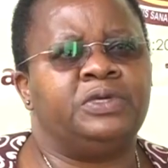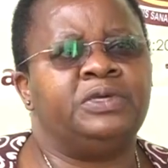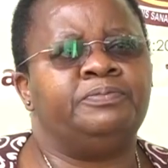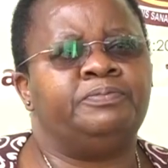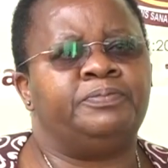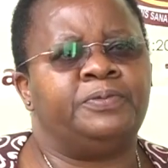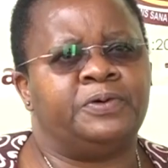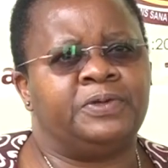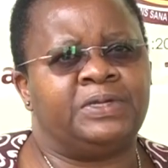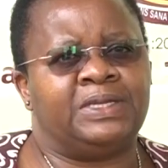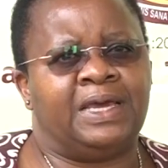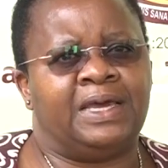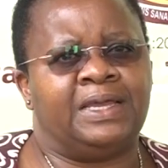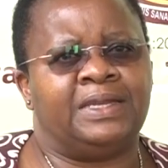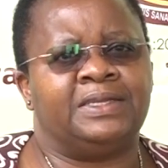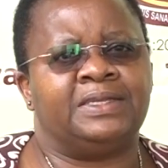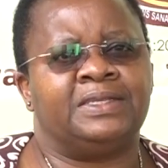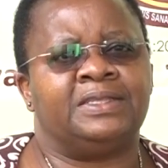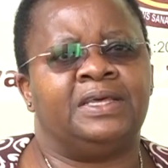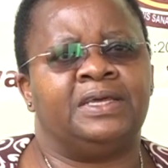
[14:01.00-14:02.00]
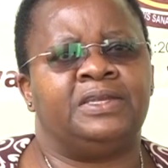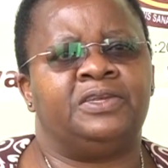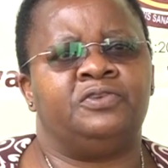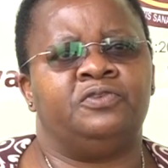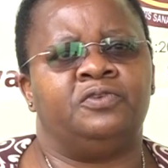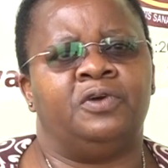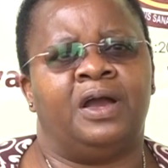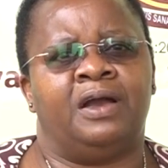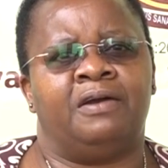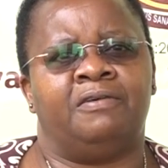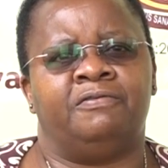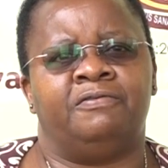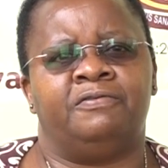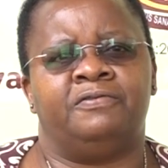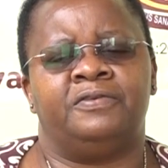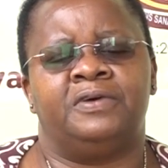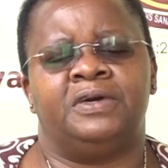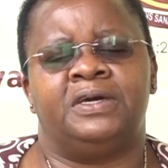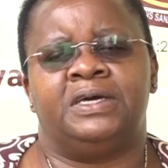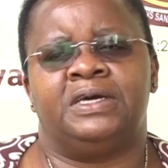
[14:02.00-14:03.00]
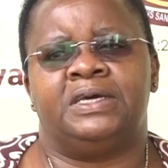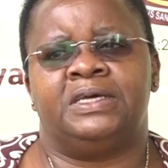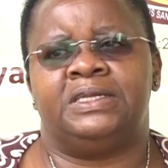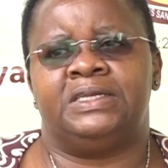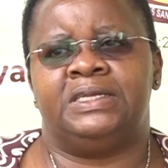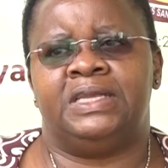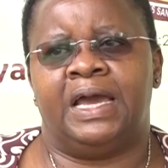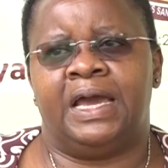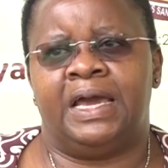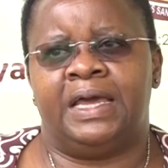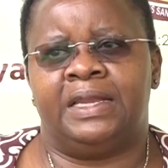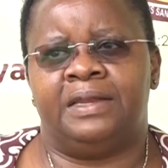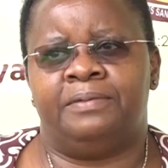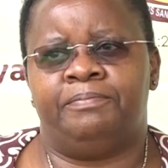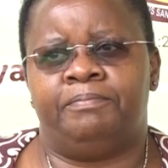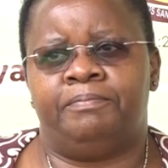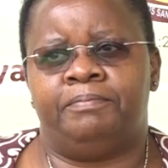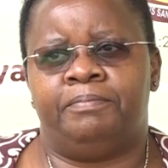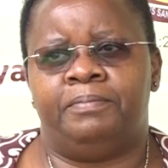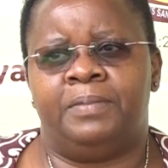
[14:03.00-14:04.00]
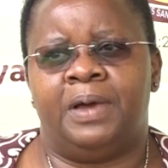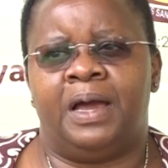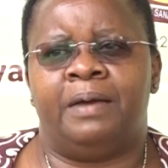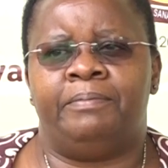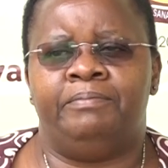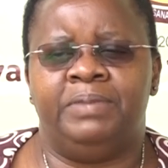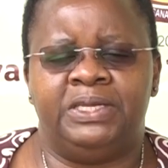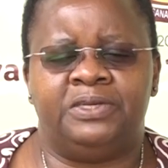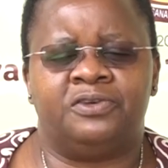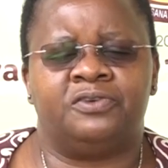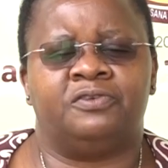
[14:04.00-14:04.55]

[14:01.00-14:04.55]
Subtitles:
important that you have done a bit